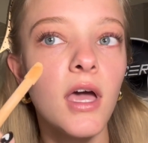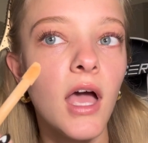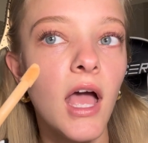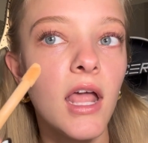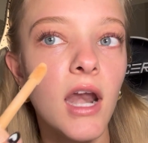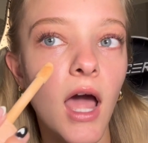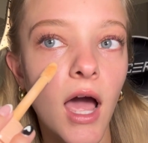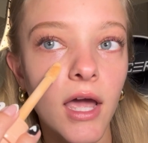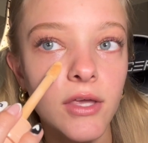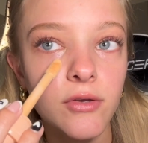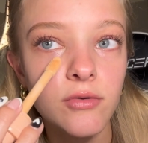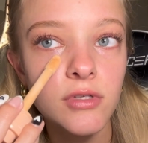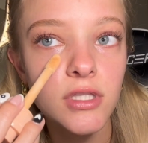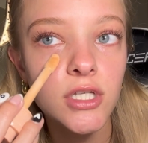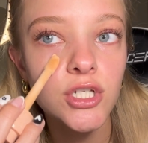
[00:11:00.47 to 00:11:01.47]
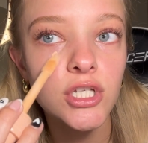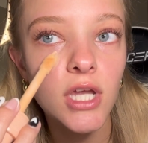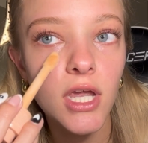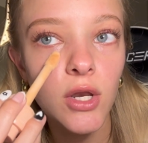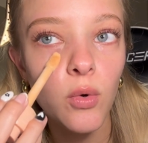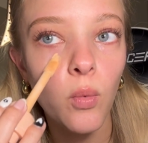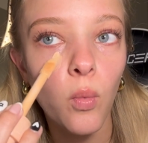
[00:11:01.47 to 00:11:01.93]
And I use the
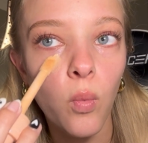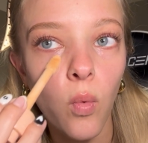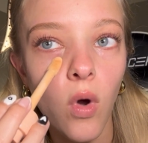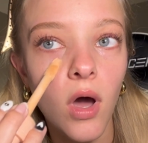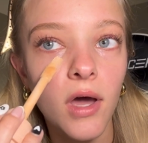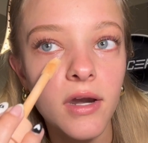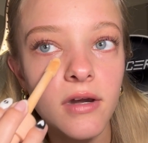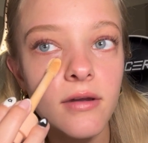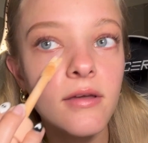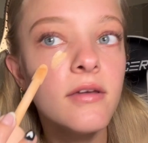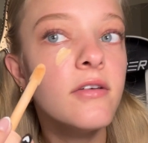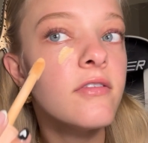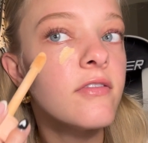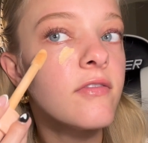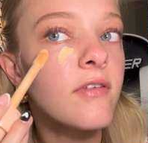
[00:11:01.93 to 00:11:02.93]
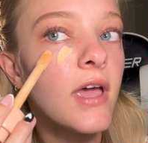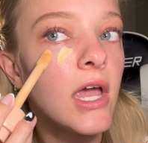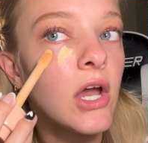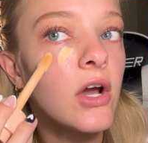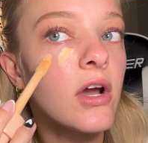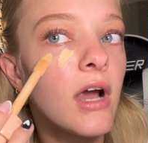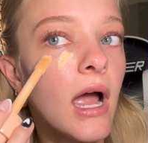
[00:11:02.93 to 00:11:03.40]
shade 1
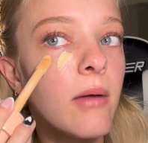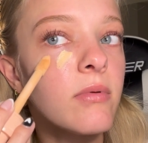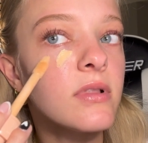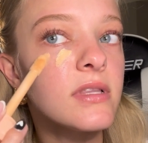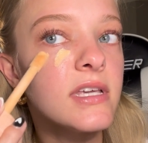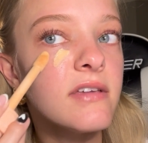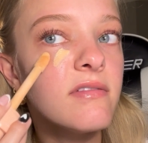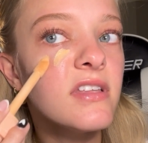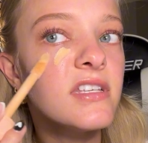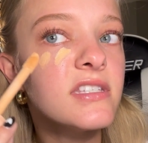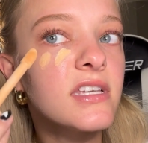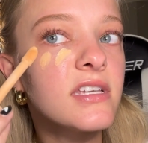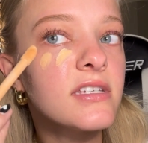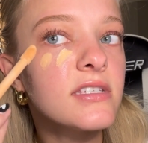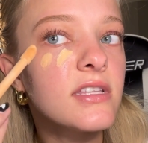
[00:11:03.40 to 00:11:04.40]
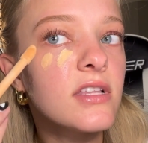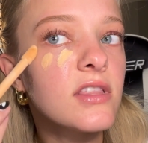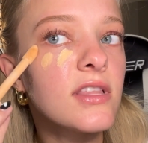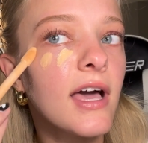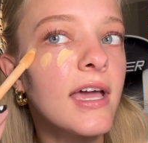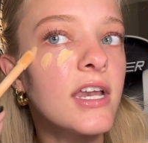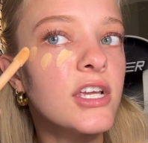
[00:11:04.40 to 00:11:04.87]
Fair. I believe this is the
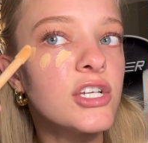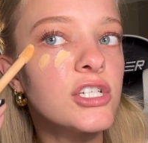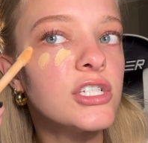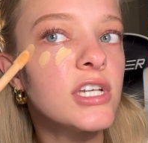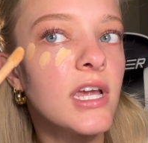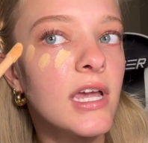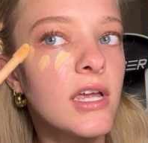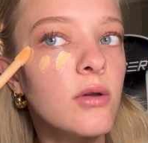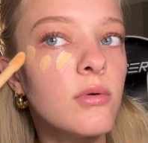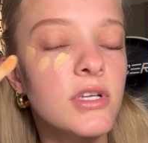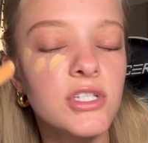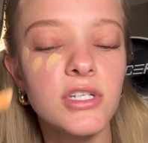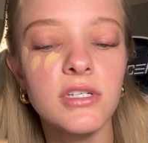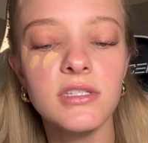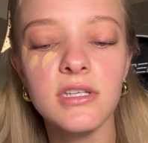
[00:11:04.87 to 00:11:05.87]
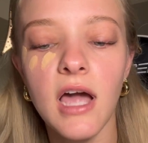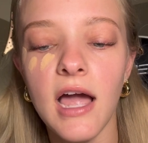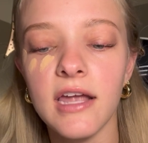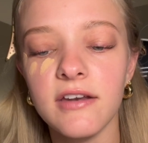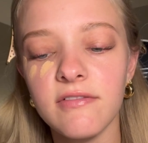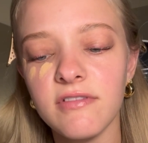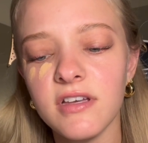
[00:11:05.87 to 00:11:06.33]
lightest shade, which is
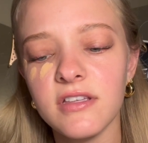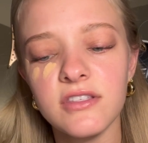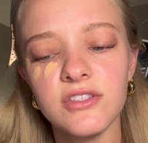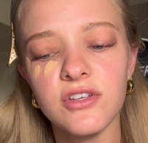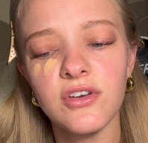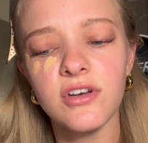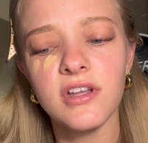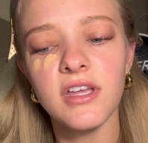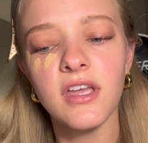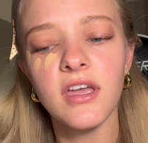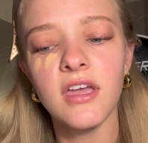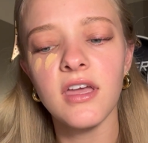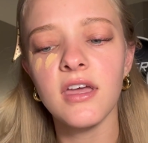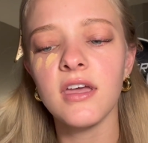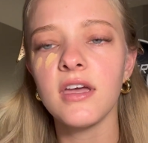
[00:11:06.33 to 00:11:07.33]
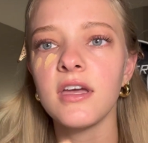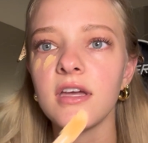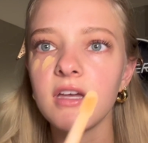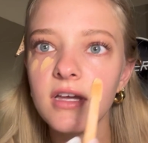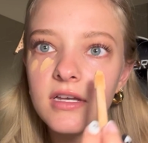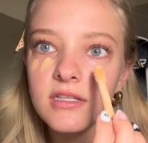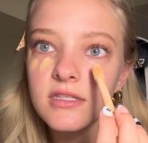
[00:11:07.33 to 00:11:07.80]
kind of concerning
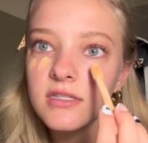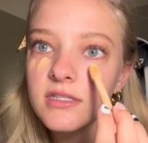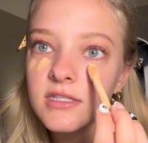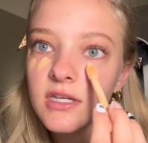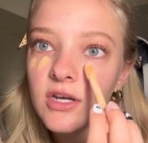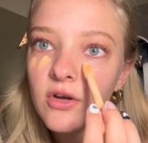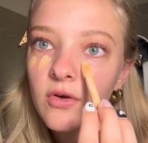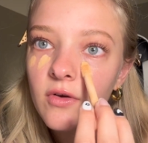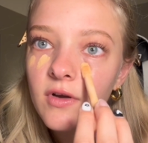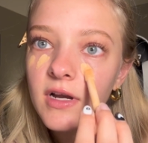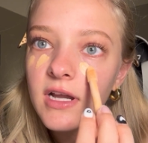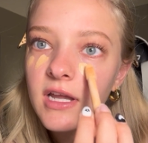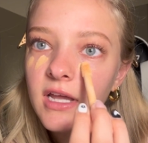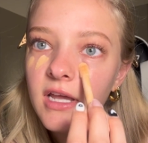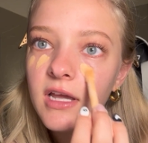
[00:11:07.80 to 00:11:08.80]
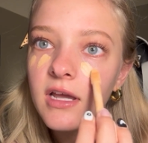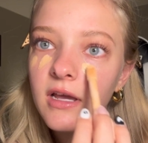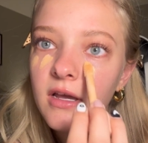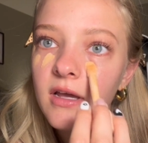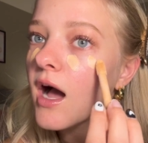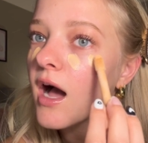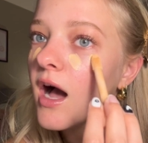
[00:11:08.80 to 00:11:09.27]
considering
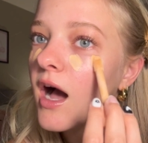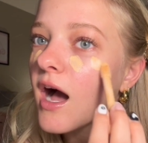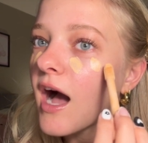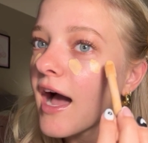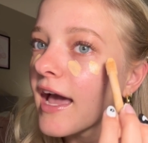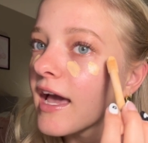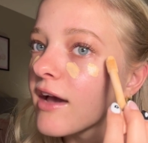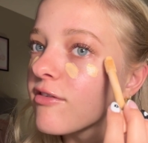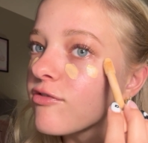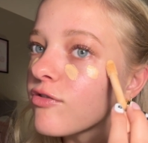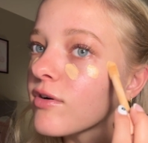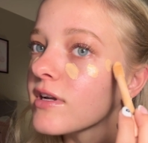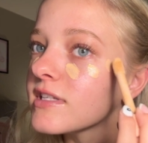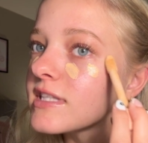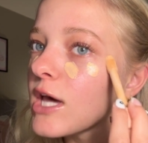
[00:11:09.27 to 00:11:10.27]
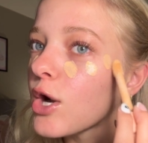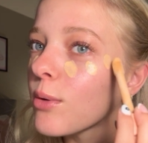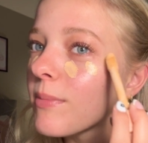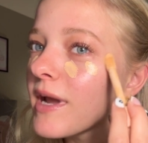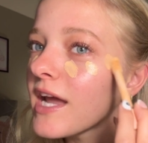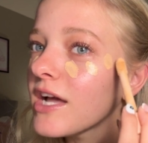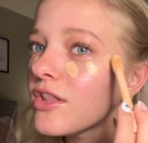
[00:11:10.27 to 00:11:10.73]
I have friends that are
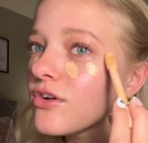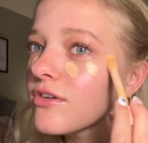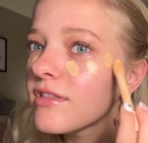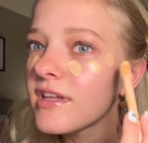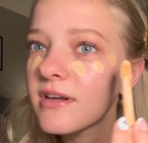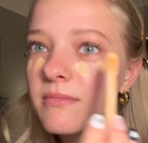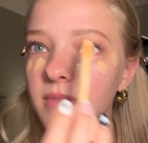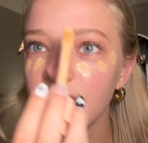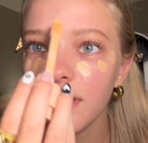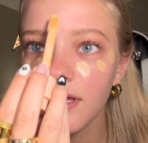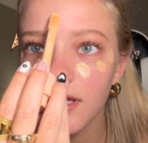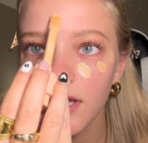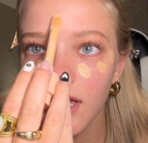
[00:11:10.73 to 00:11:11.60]
paler than me,